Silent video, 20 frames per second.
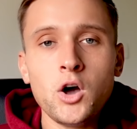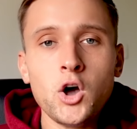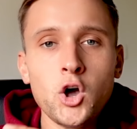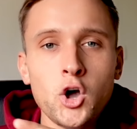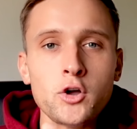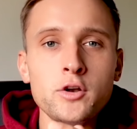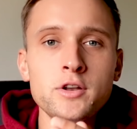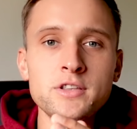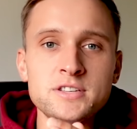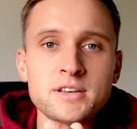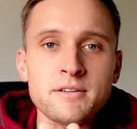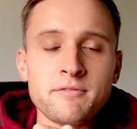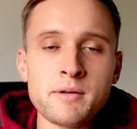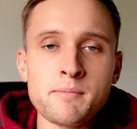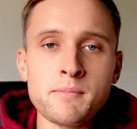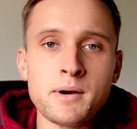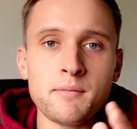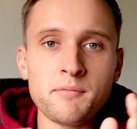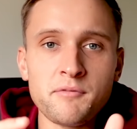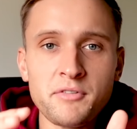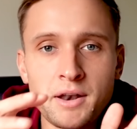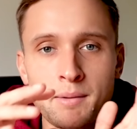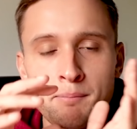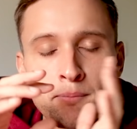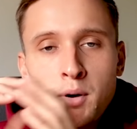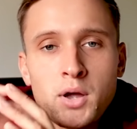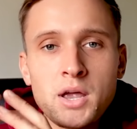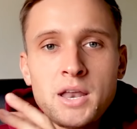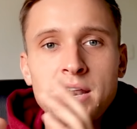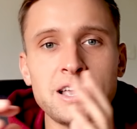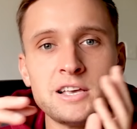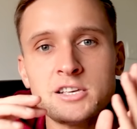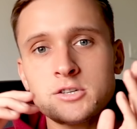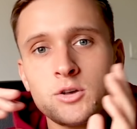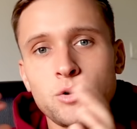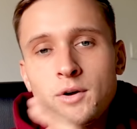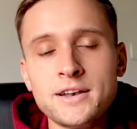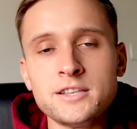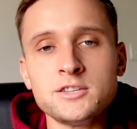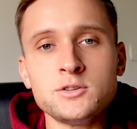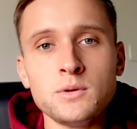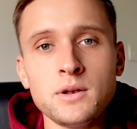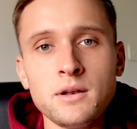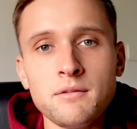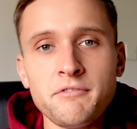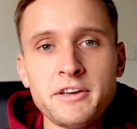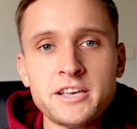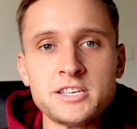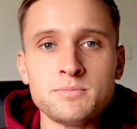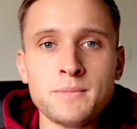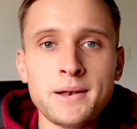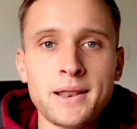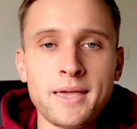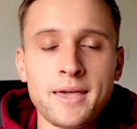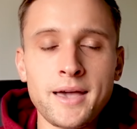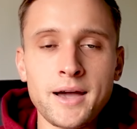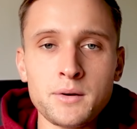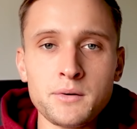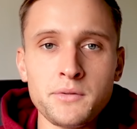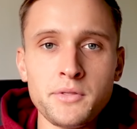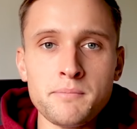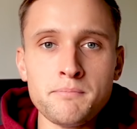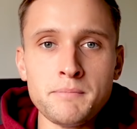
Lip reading: earnings every month, and I'm putting it aside into an investment account at the